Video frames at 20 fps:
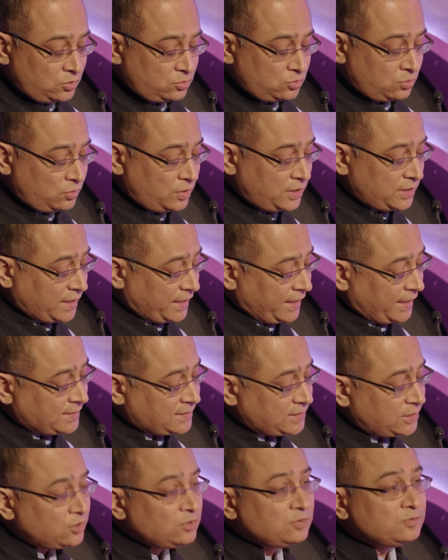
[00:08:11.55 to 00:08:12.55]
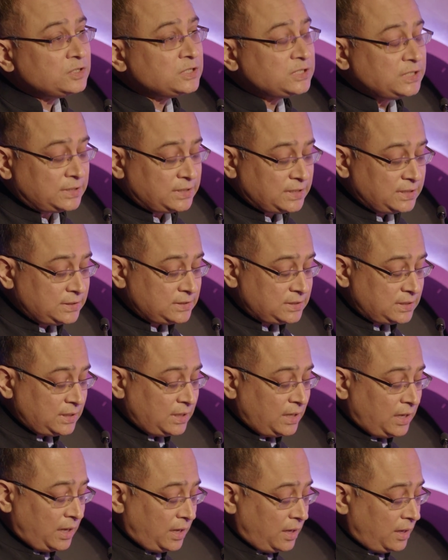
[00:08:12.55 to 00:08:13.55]
to only the 8-tier universities
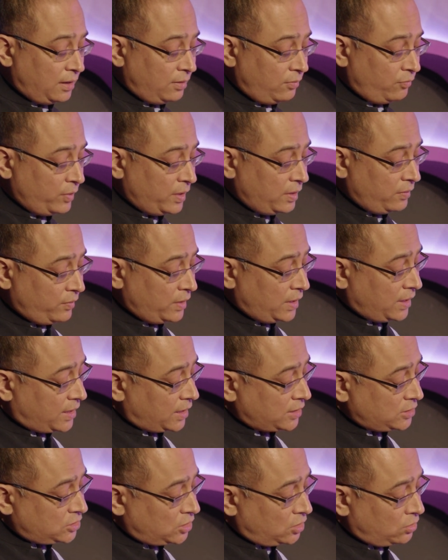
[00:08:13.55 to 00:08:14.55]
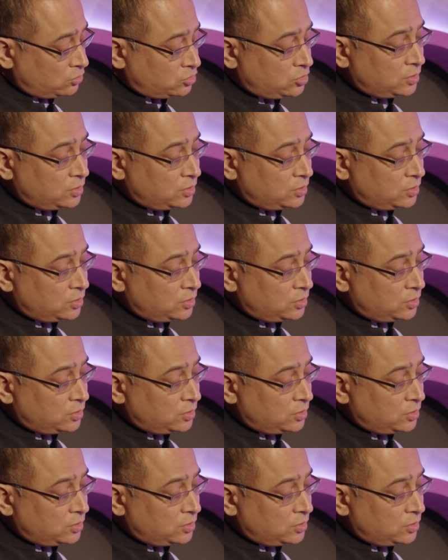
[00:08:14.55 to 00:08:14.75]
will continue.